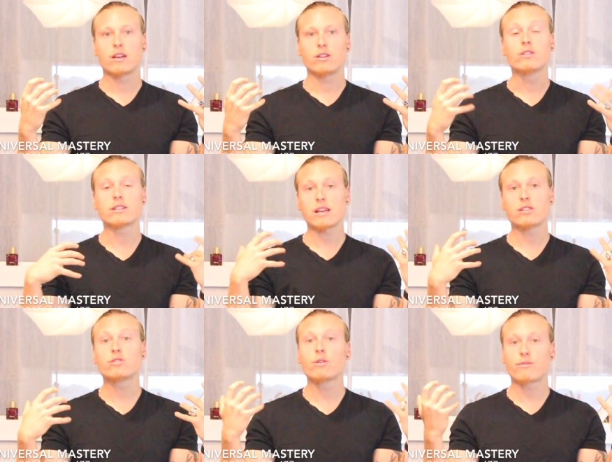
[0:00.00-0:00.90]
you could say
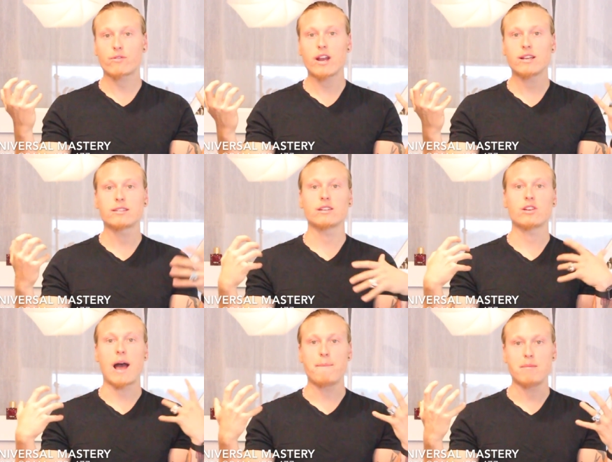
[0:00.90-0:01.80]
too afraid
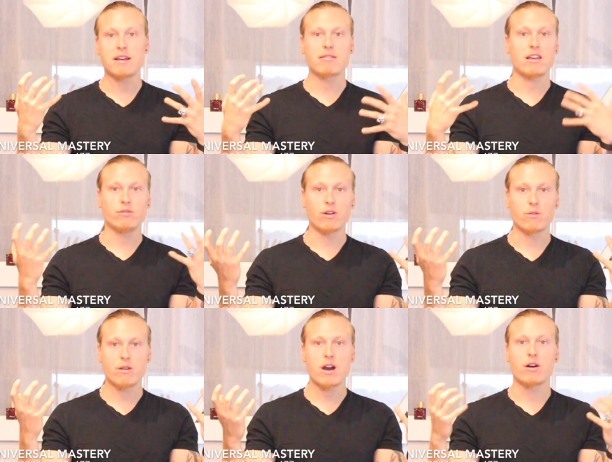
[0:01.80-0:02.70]
to admit that you
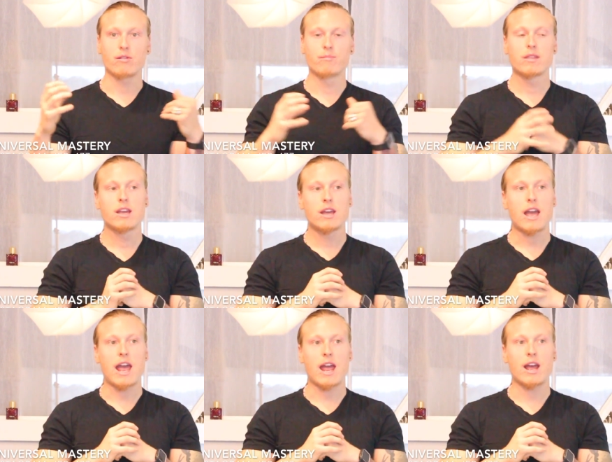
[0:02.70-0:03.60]
don't know
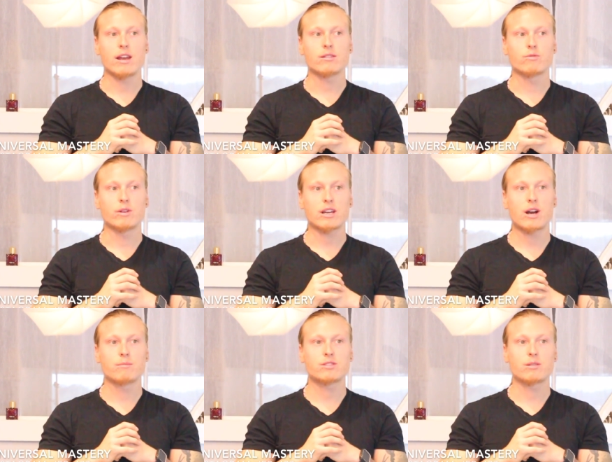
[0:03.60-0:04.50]
and when it
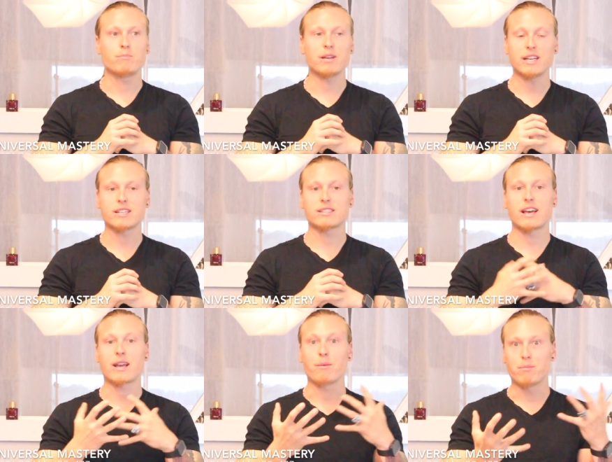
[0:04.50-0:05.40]
comes to beings
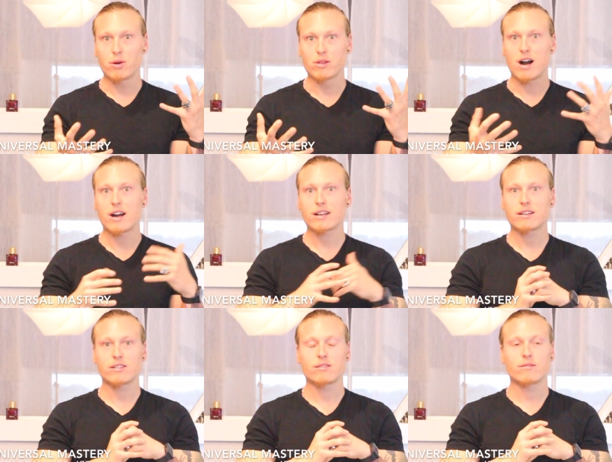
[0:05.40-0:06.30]
like moloch
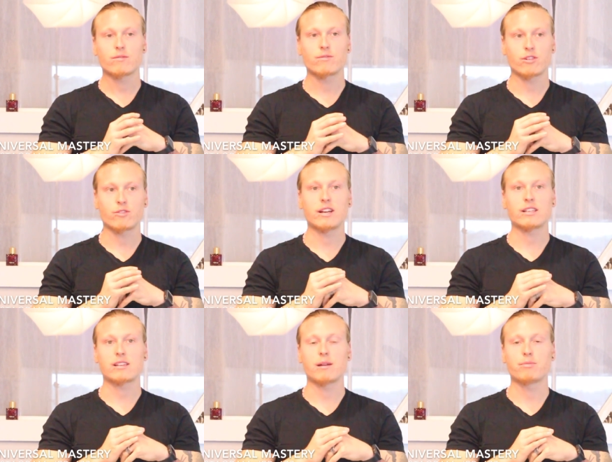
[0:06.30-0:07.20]
for a great
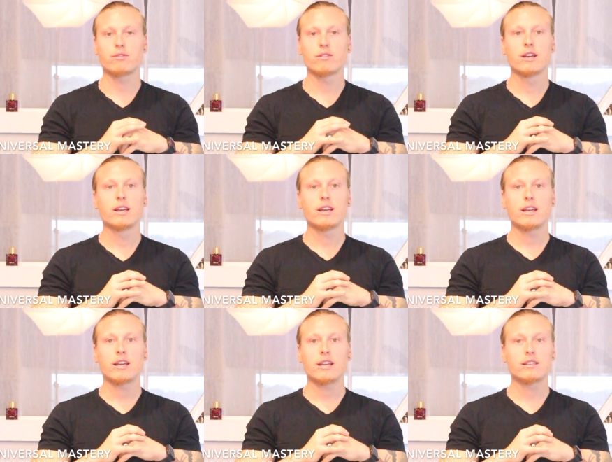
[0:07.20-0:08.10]
example
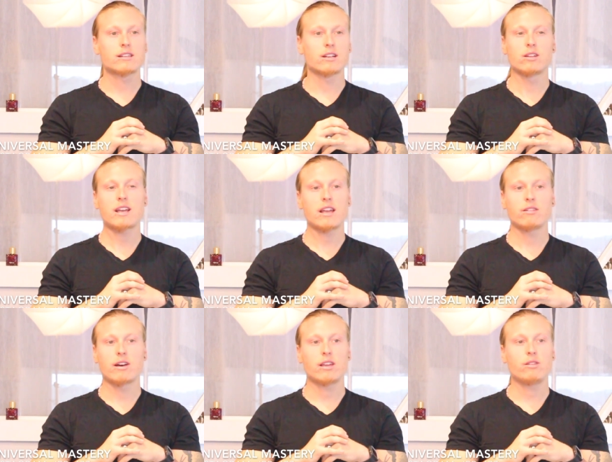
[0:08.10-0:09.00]
he's gonna look at
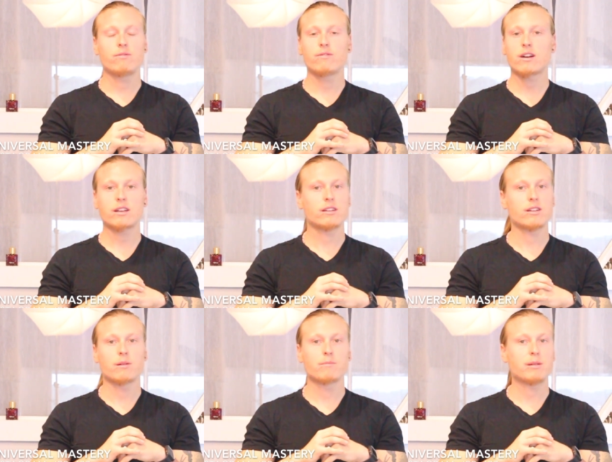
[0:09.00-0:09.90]
you like you fucking
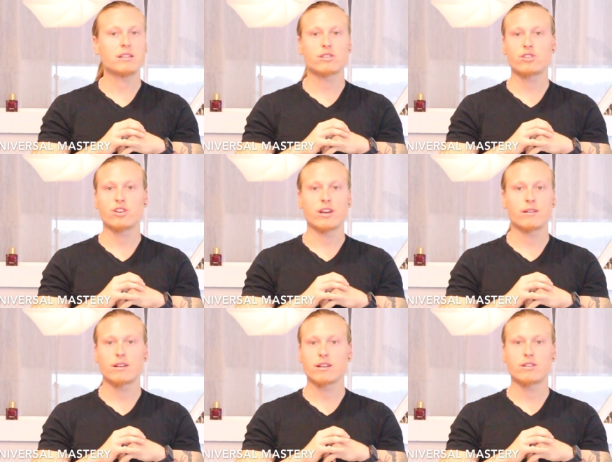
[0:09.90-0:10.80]
dumb piece of
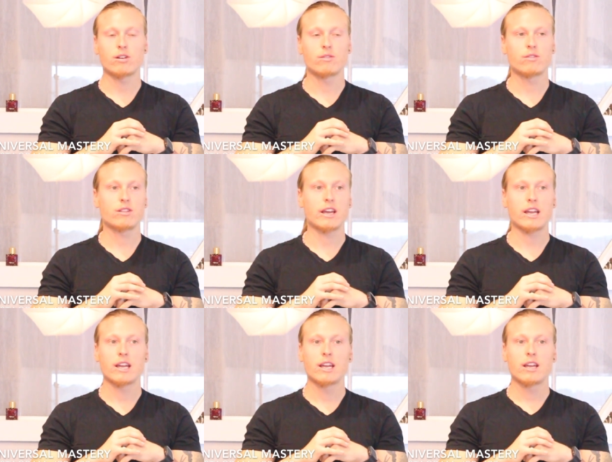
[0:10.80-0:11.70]
shit don't
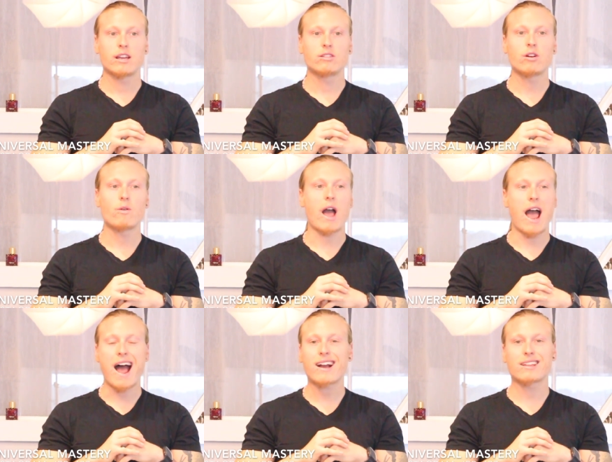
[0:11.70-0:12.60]
like don't
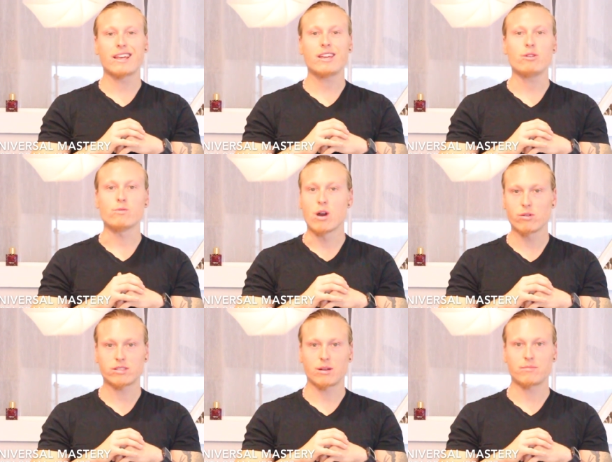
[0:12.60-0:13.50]
act like you
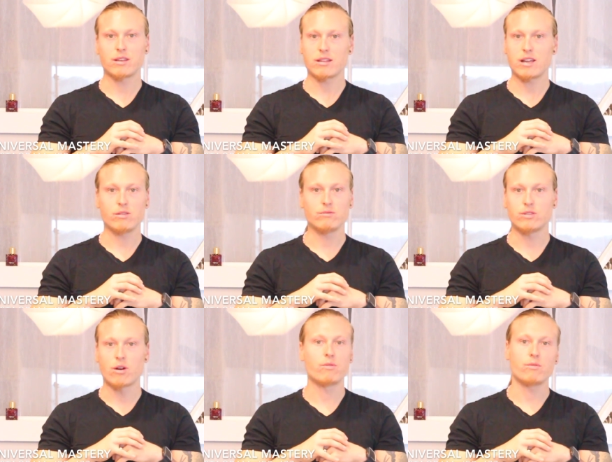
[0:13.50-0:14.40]
know something that you
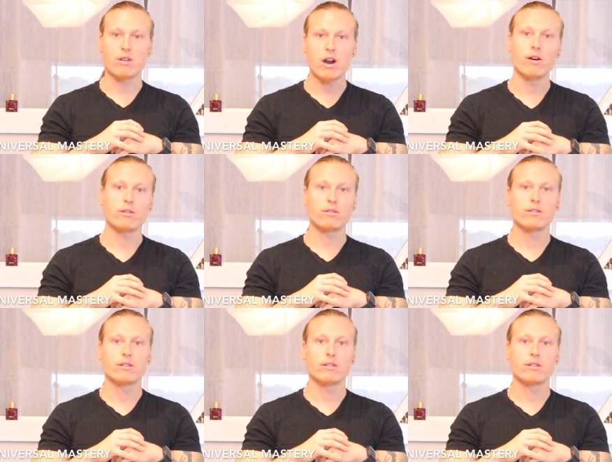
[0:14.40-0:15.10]
don't know